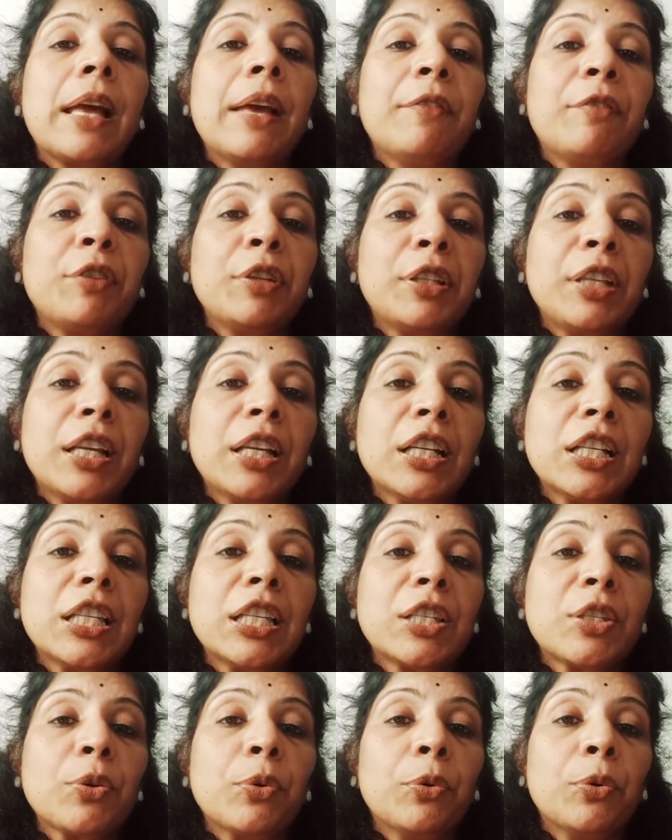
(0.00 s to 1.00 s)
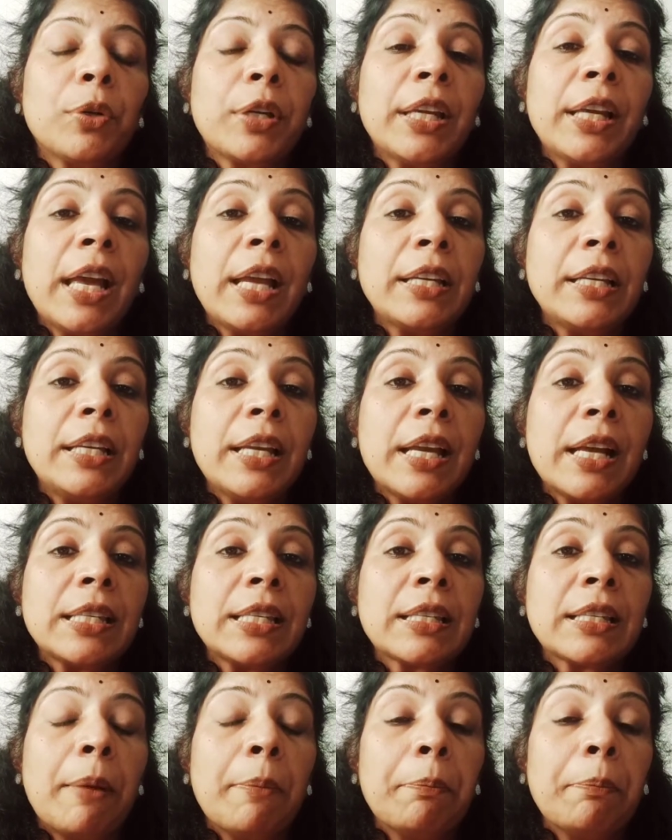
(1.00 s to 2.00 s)
everything is okay and he
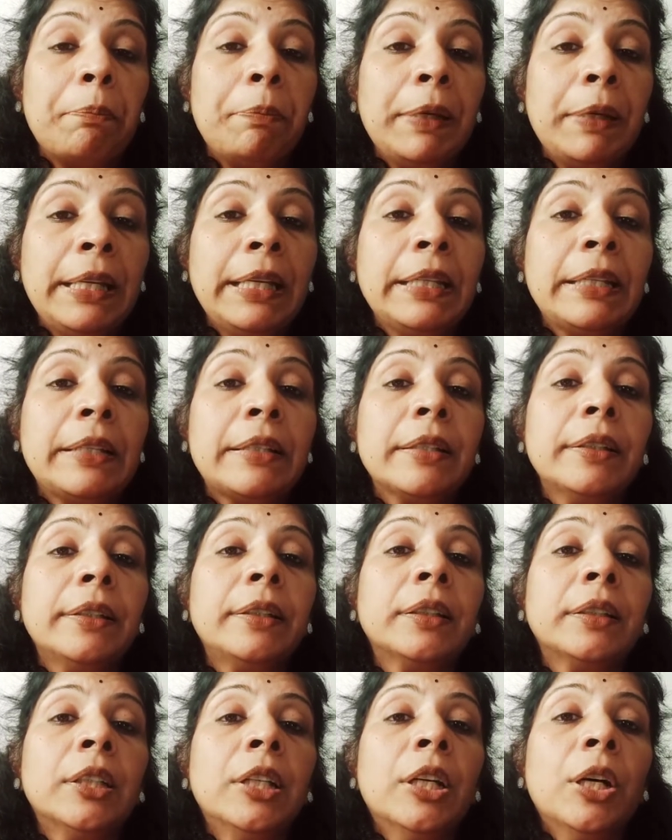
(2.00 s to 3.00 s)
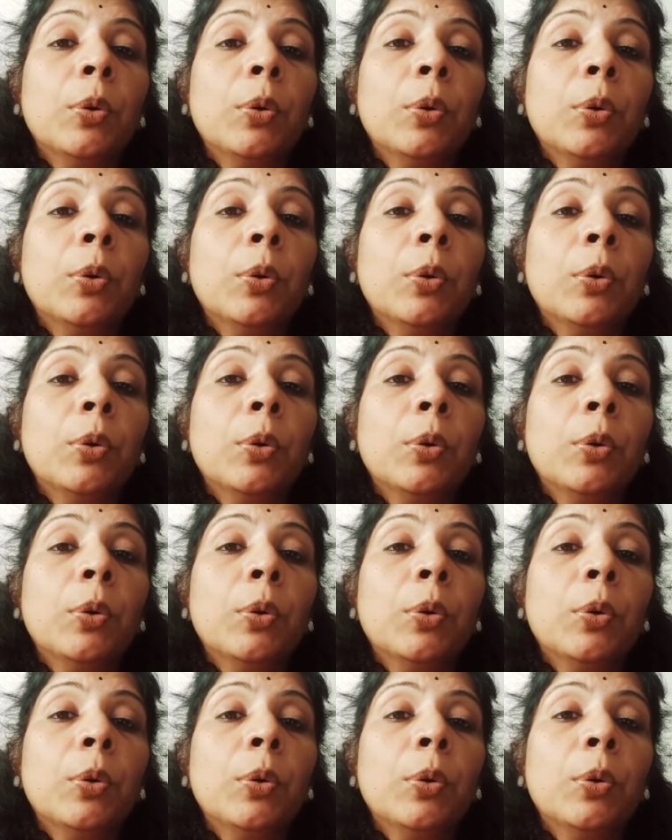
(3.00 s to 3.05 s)
has completed